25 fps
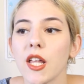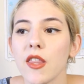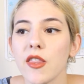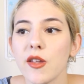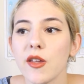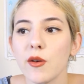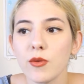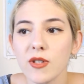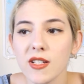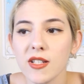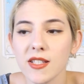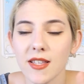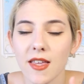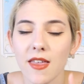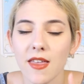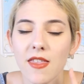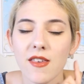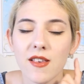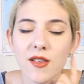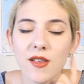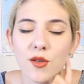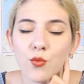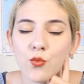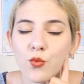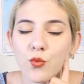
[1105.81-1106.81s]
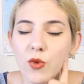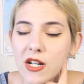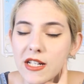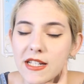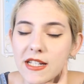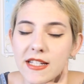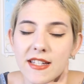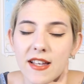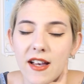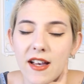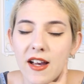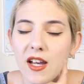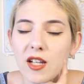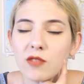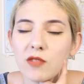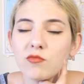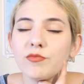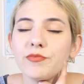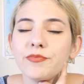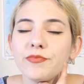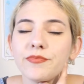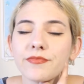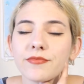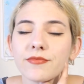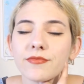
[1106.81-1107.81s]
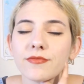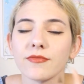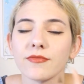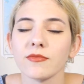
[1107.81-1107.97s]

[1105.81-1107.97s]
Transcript: There was this one time,